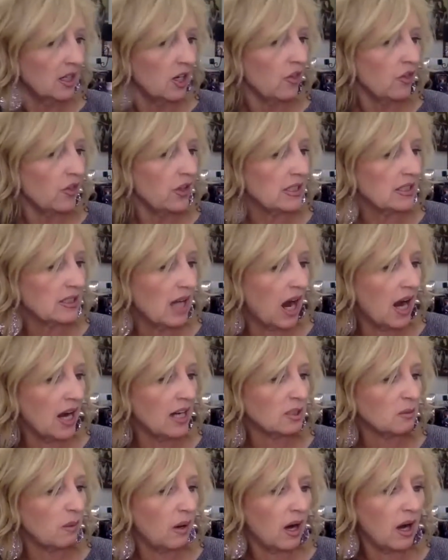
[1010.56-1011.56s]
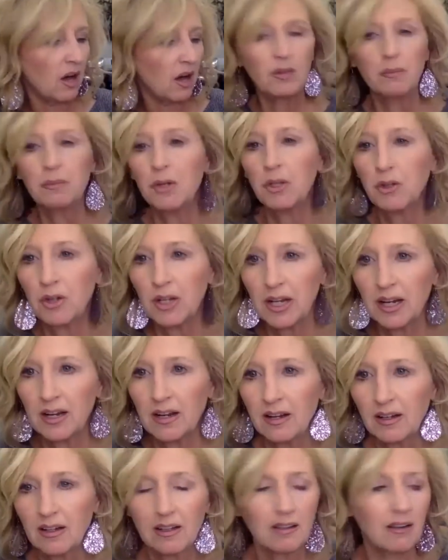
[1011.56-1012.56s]
the science behind the beauty.
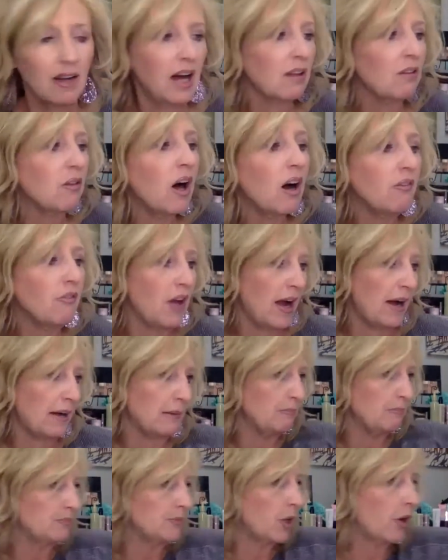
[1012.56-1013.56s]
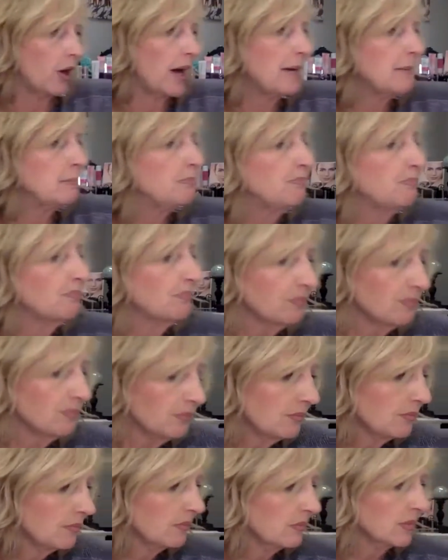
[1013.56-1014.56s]
I love that. All right.
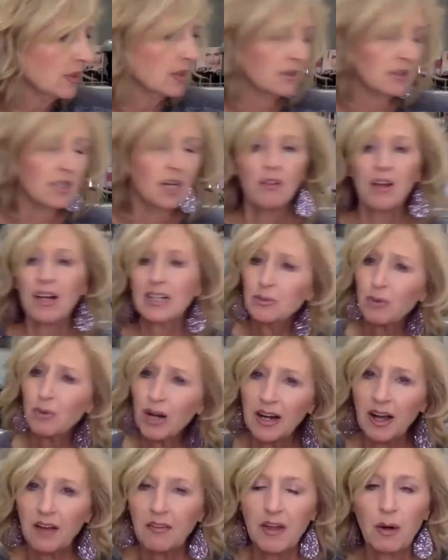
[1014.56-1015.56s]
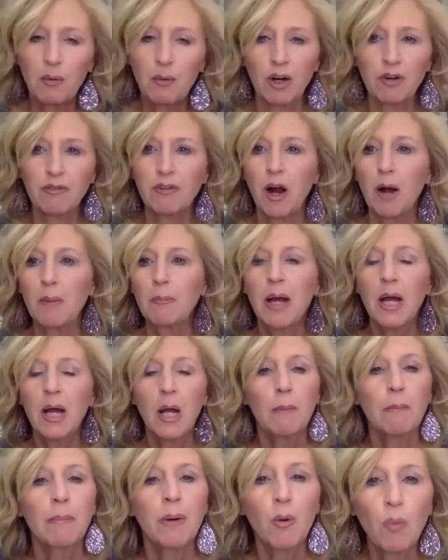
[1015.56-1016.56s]
So that's where I got that word from.
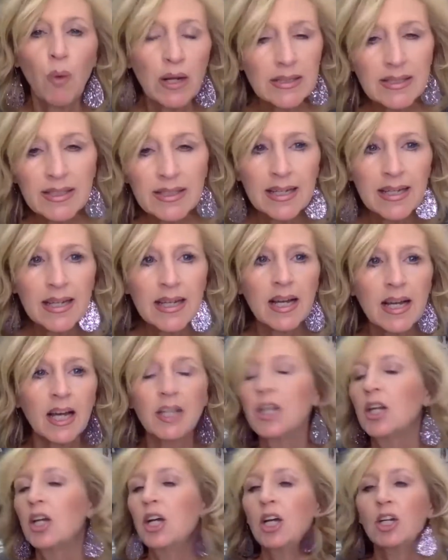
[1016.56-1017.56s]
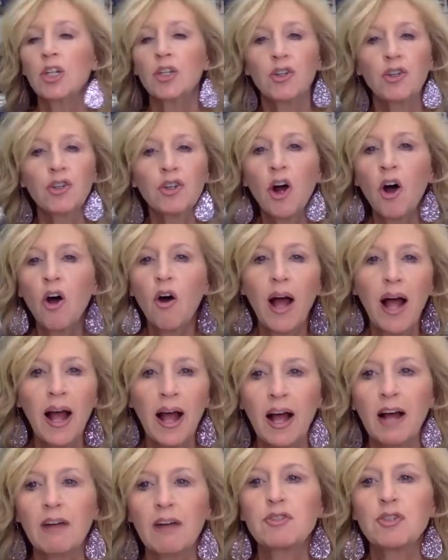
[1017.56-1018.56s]
But once again, you don't
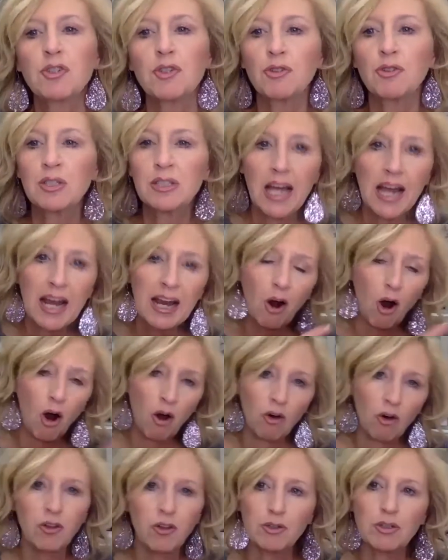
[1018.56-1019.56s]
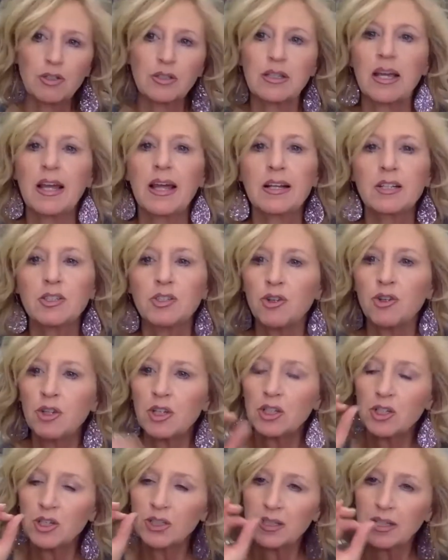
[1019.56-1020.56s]
have to say all those things. You
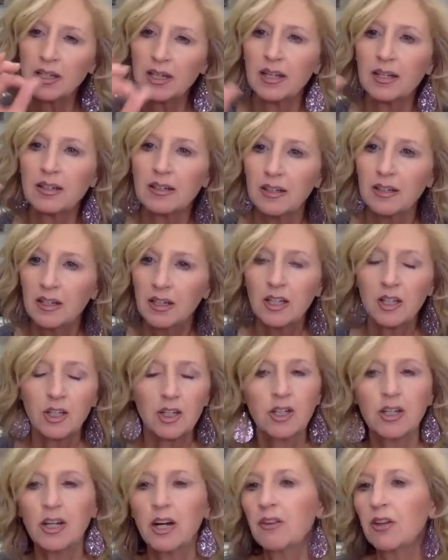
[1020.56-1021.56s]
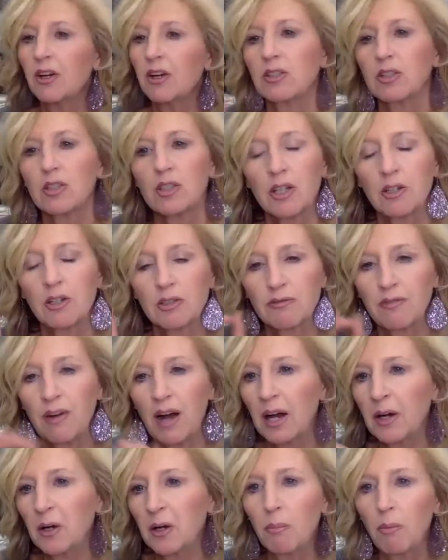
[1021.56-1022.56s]
can just hit, those
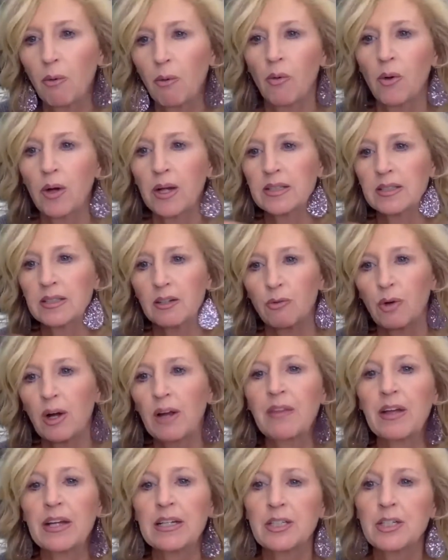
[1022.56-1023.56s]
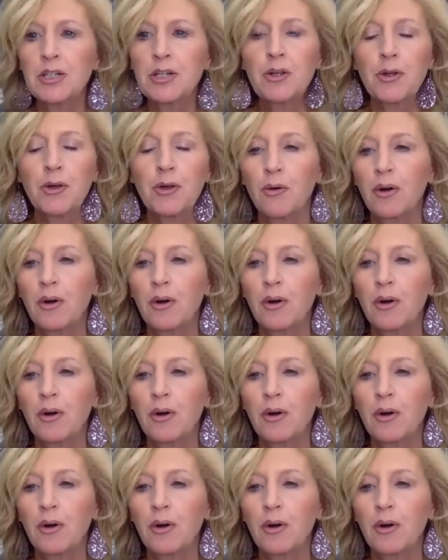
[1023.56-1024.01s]
vital points of what they do.